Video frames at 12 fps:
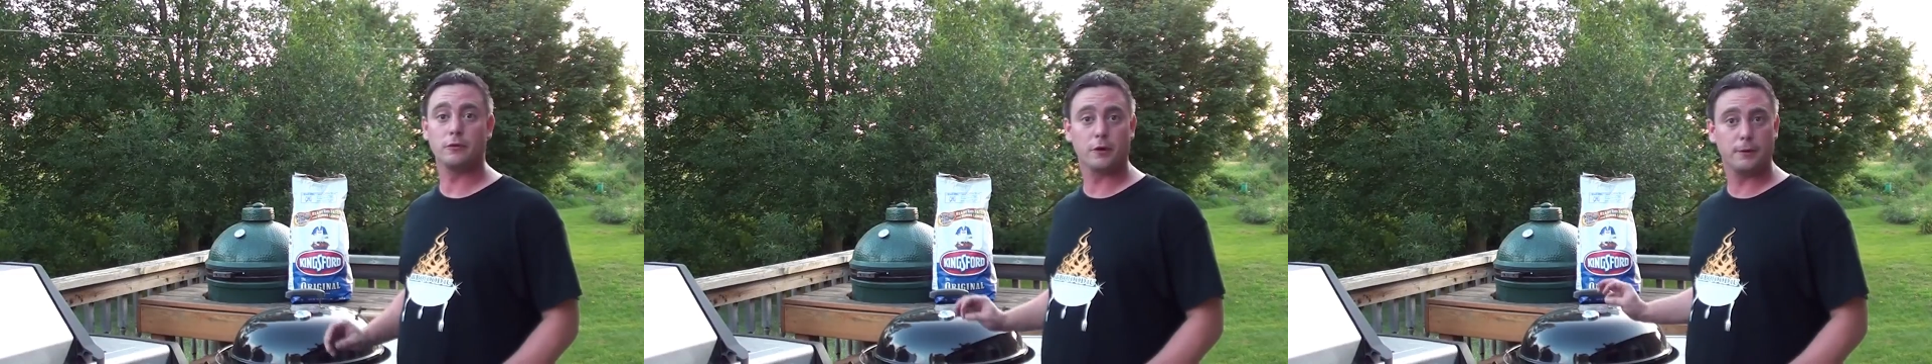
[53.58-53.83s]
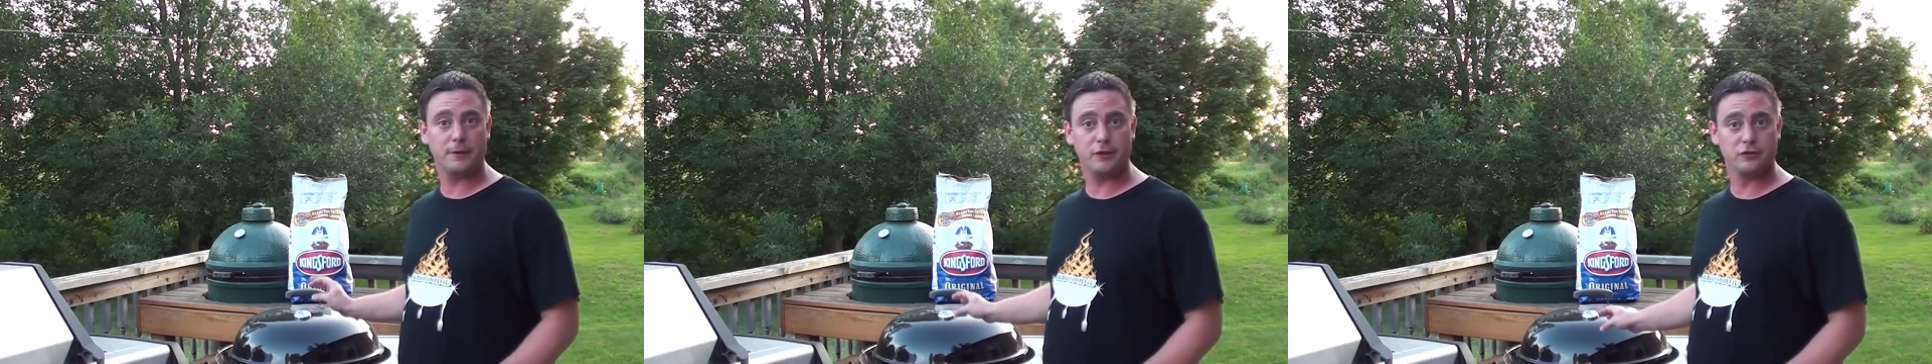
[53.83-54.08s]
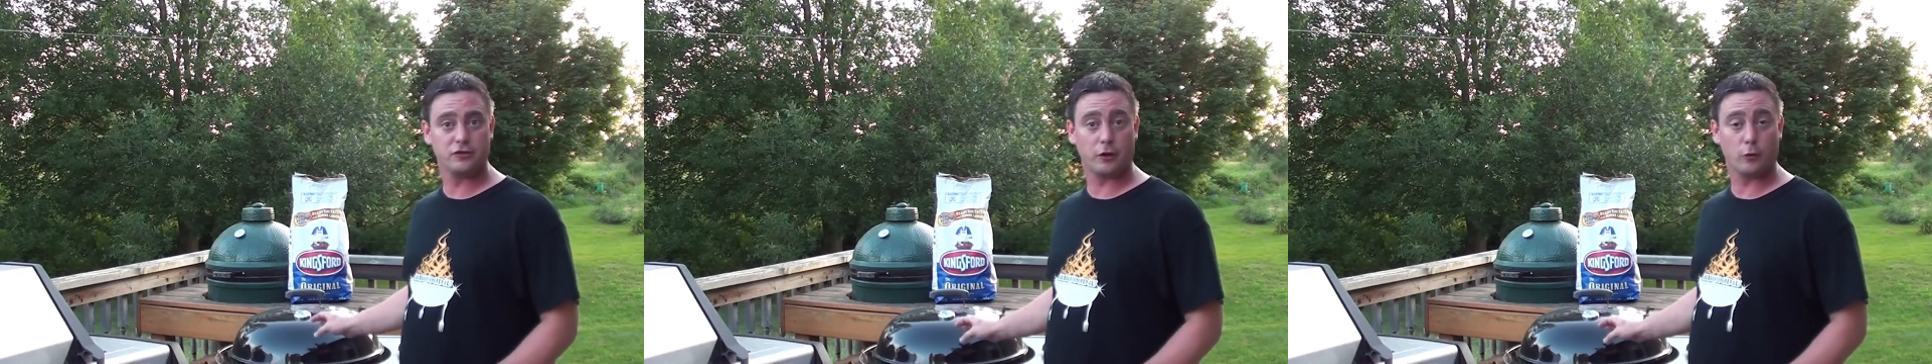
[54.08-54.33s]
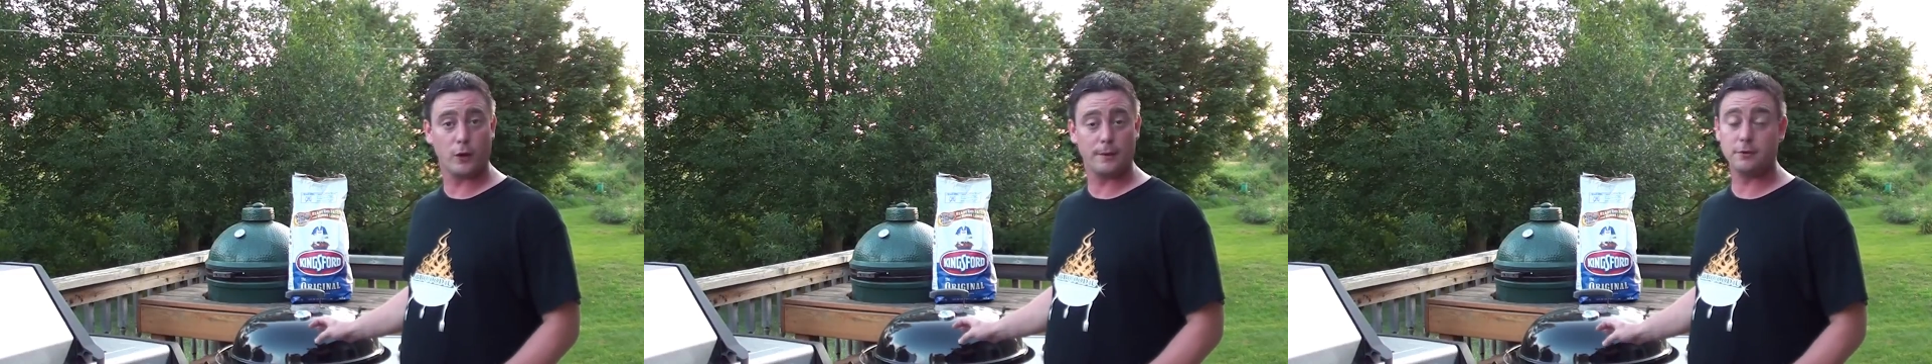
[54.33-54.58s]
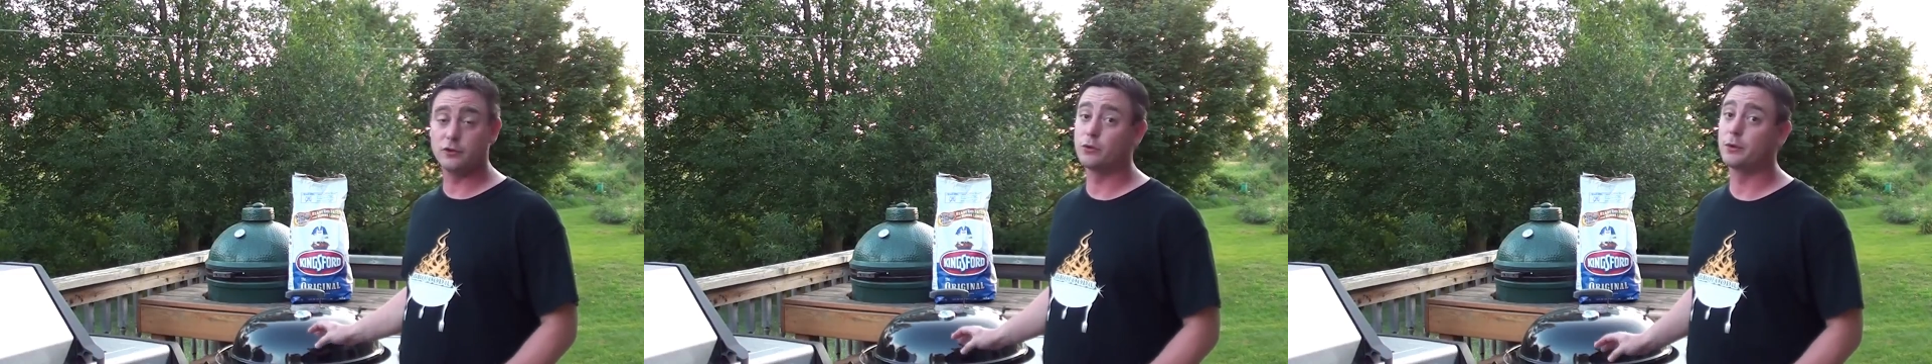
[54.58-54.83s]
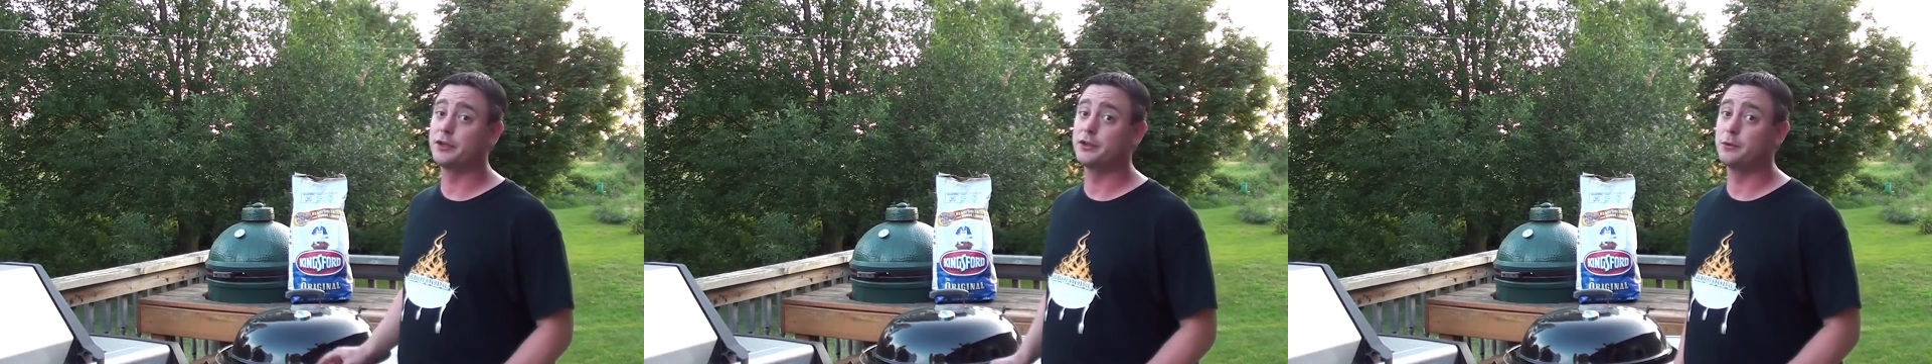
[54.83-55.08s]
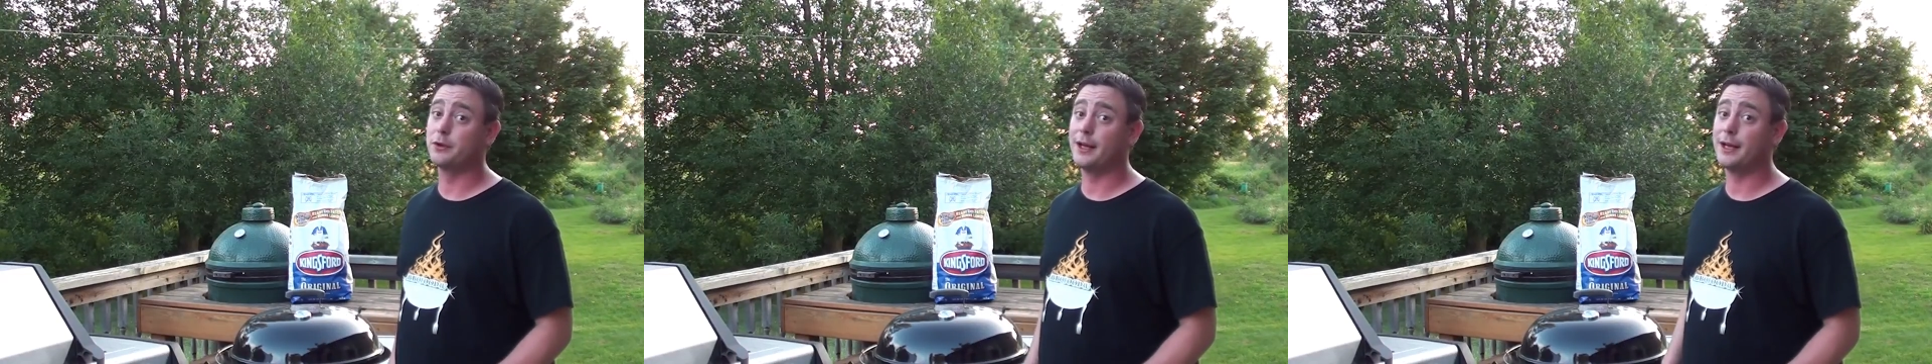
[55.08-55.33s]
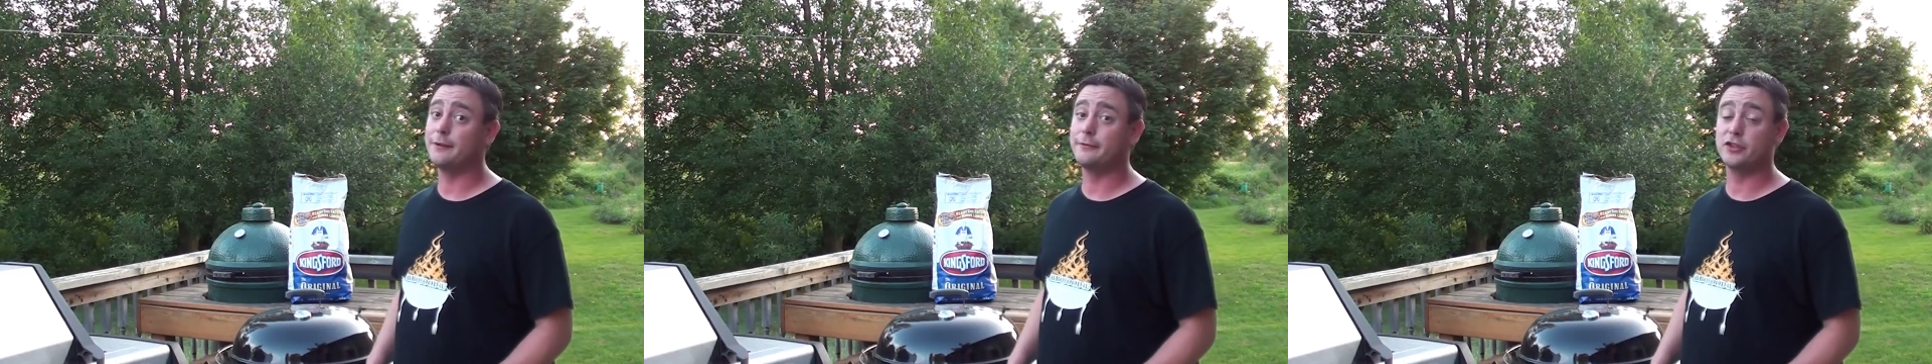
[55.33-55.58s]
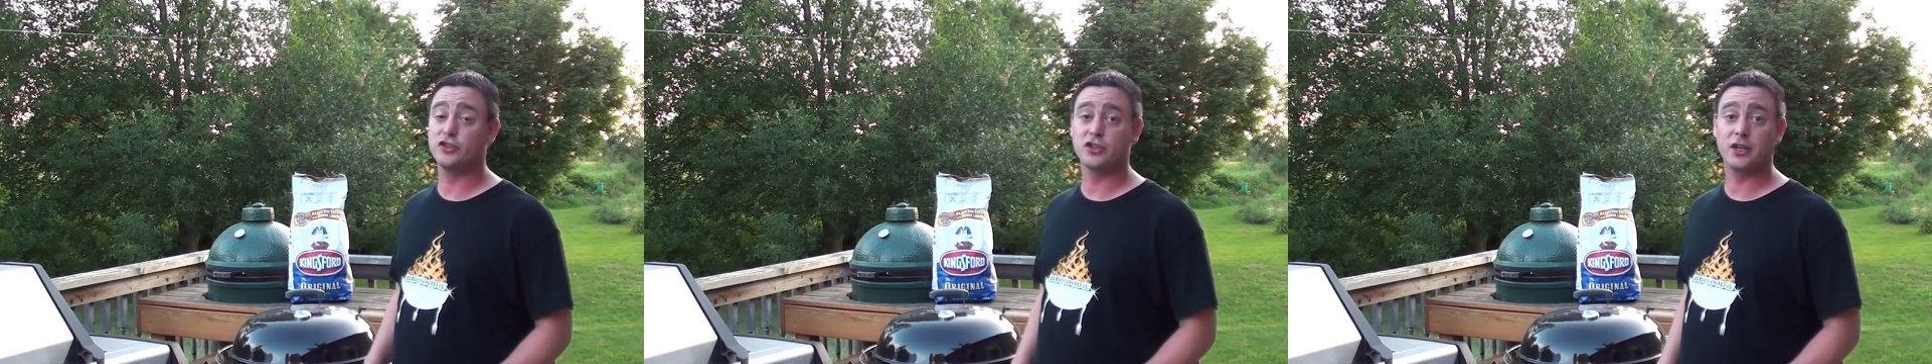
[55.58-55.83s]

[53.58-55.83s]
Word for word: we're going to be using our Weber 22 and a half inch